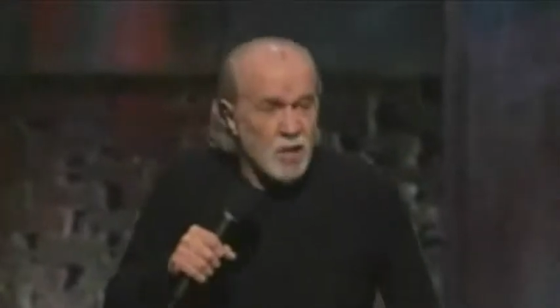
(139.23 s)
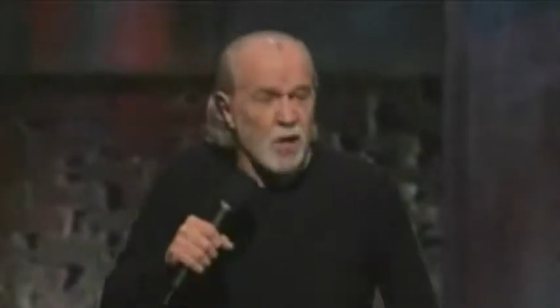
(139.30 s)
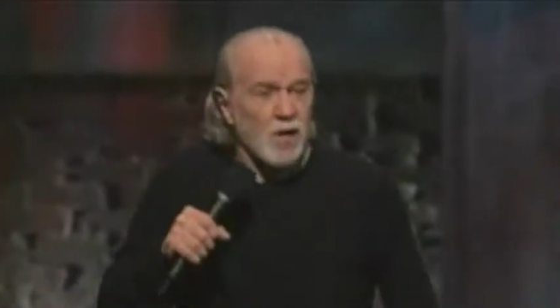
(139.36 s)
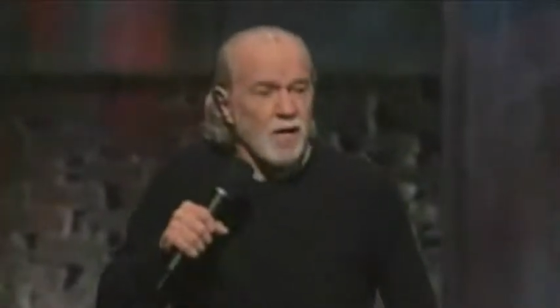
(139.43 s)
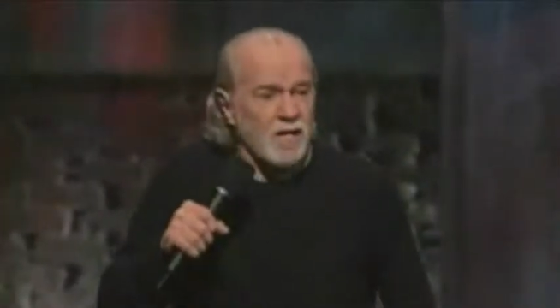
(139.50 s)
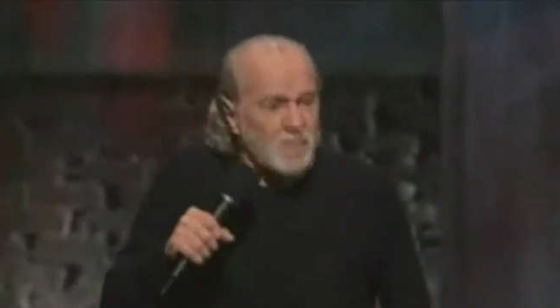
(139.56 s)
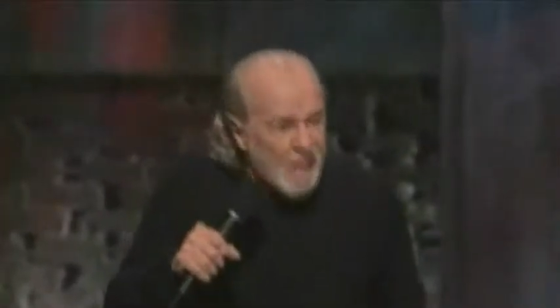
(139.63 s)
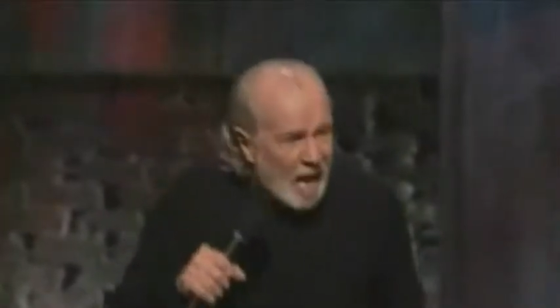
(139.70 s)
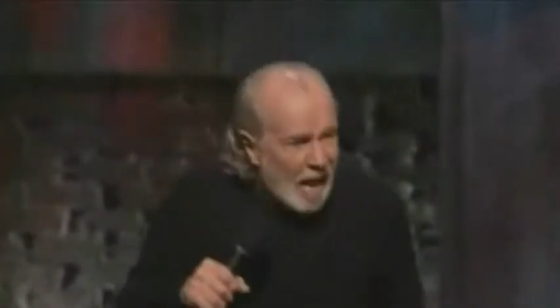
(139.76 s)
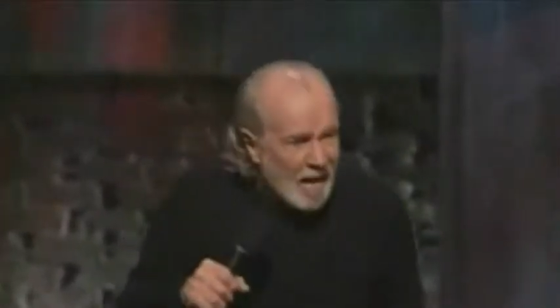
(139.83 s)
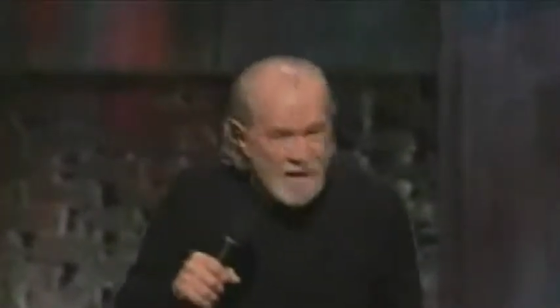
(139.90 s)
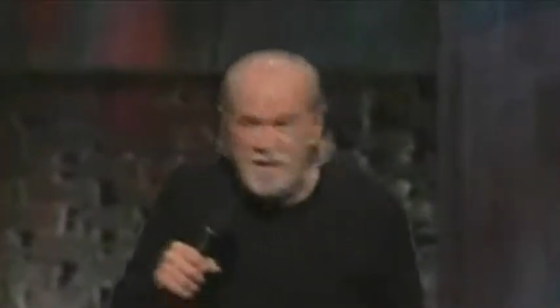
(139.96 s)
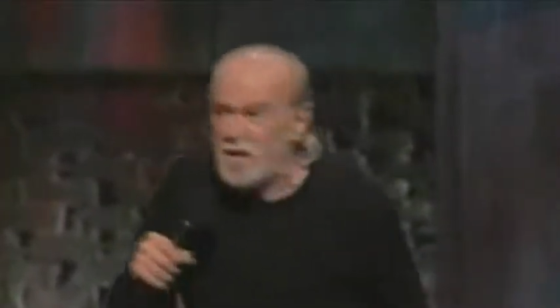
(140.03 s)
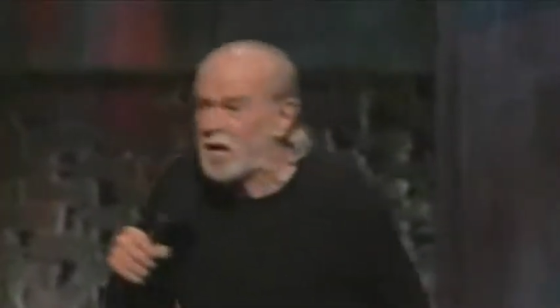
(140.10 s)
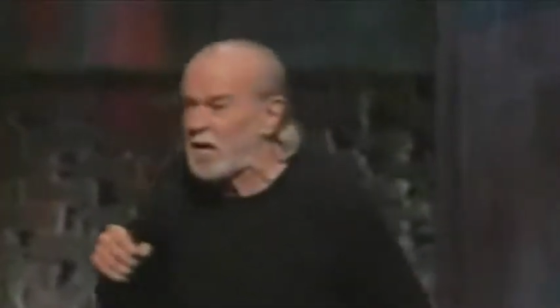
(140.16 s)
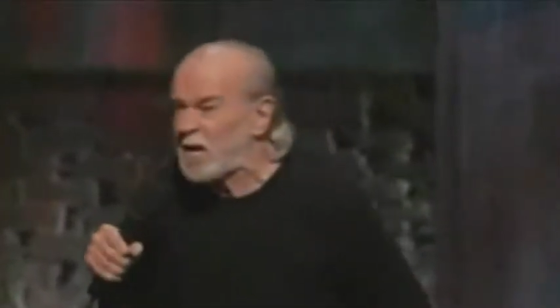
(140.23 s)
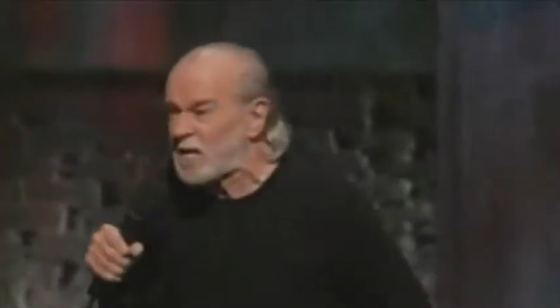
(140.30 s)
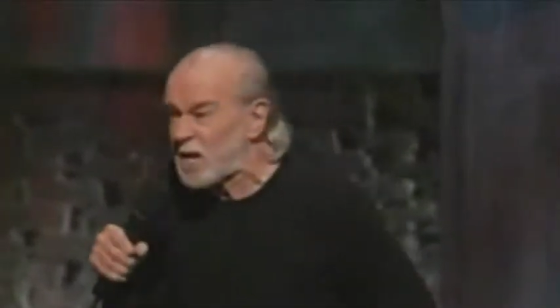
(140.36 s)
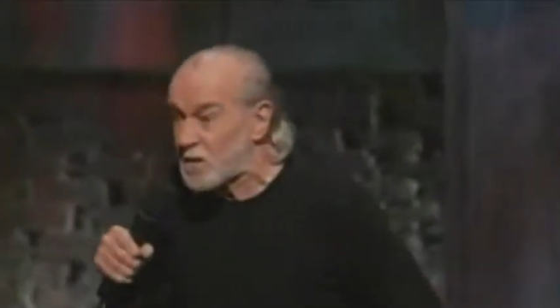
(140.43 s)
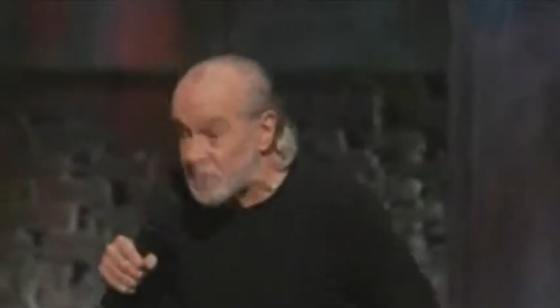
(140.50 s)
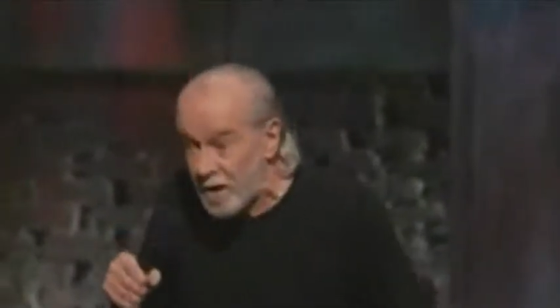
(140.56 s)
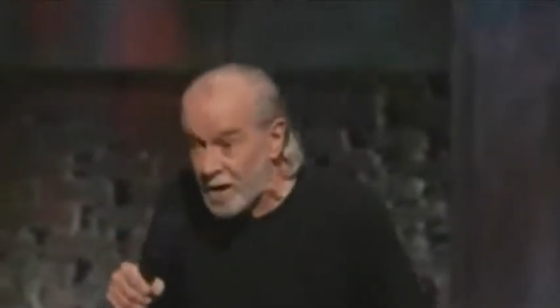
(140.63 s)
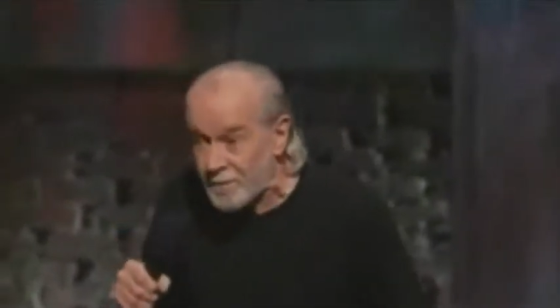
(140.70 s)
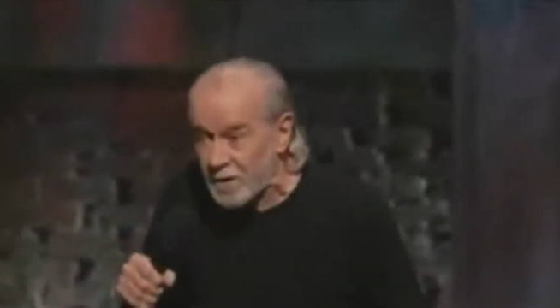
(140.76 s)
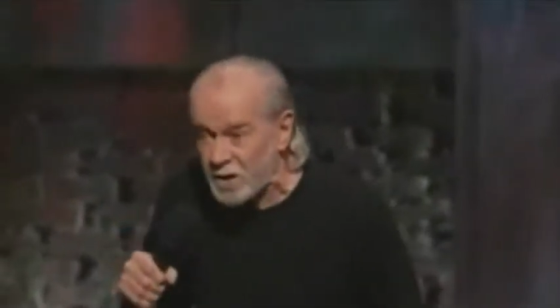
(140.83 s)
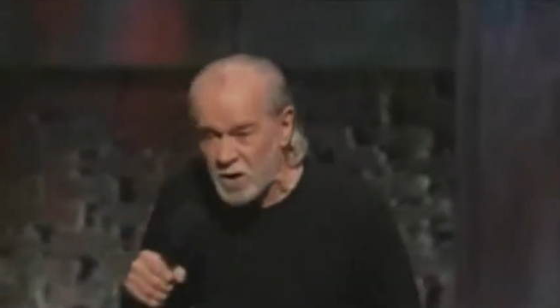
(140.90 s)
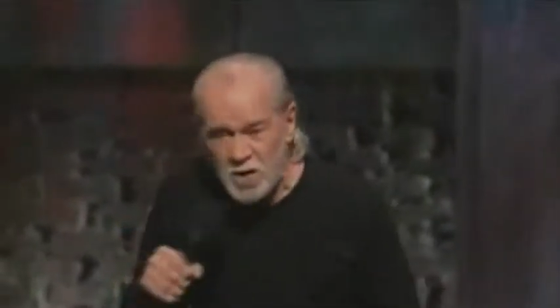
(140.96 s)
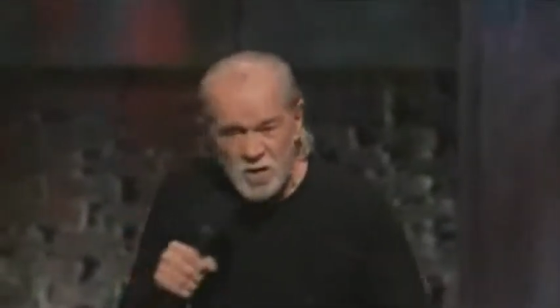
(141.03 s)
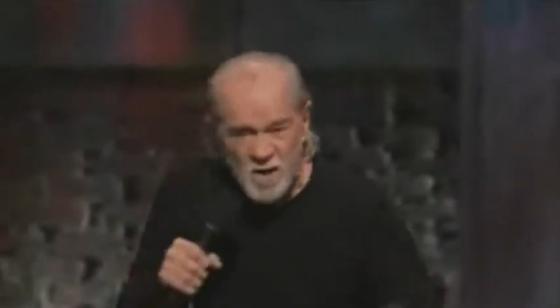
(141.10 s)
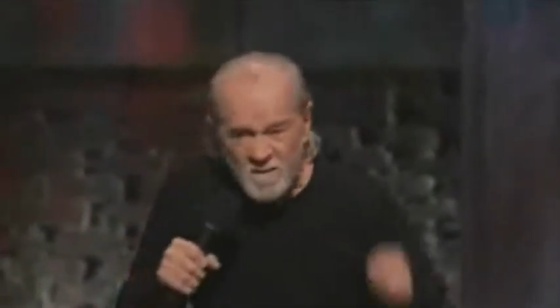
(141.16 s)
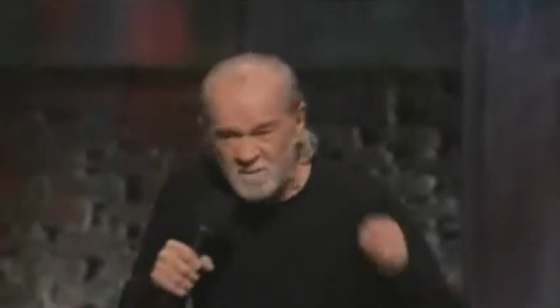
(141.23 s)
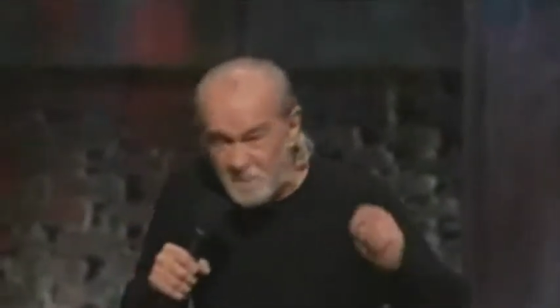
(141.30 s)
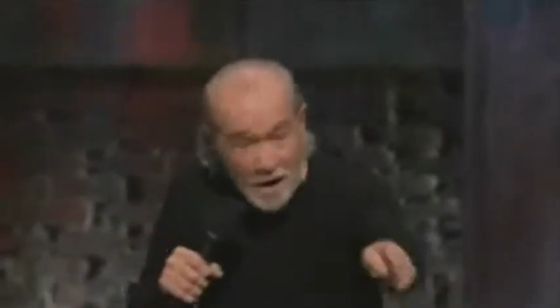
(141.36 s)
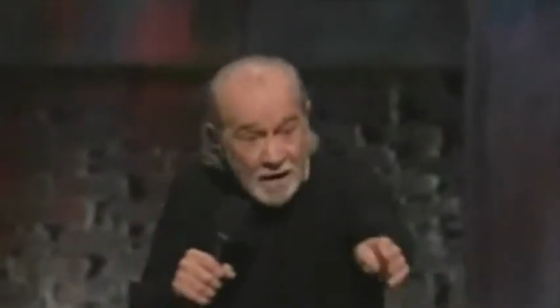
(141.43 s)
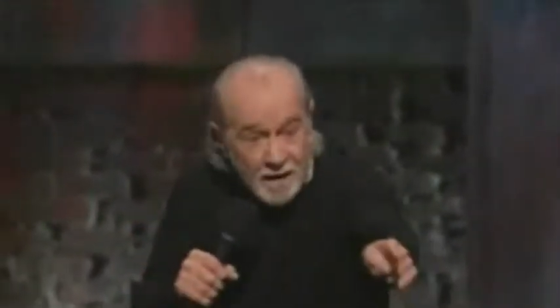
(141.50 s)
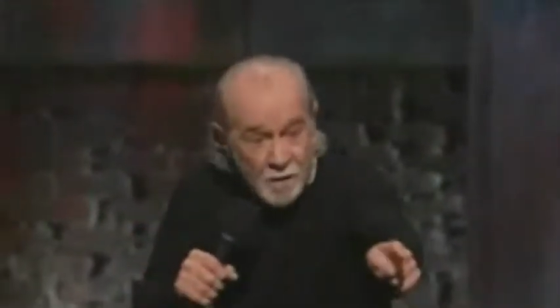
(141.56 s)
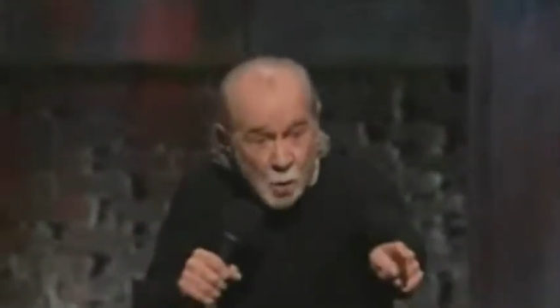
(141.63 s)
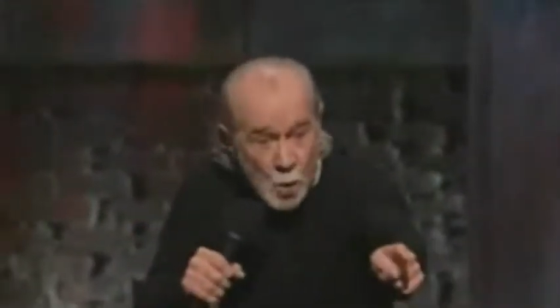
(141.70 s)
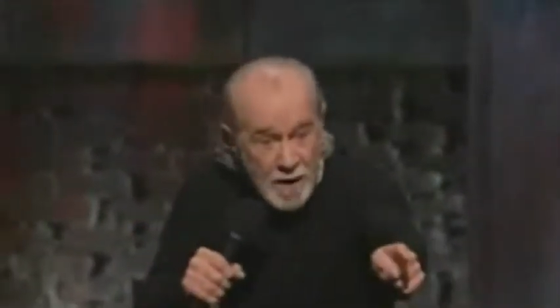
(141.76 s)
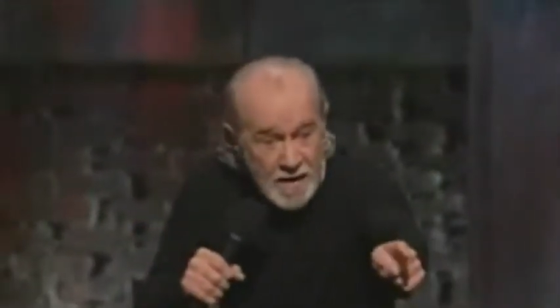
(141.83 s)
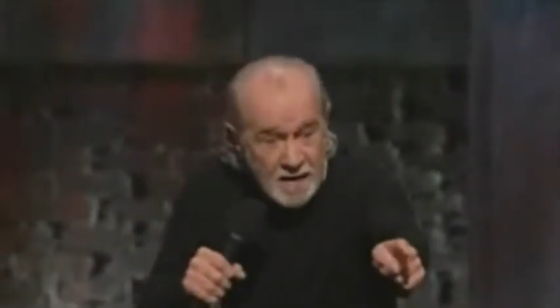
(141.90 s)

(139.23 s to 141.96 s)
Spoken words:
you're going to die, and you're going to deserve it because you're fucking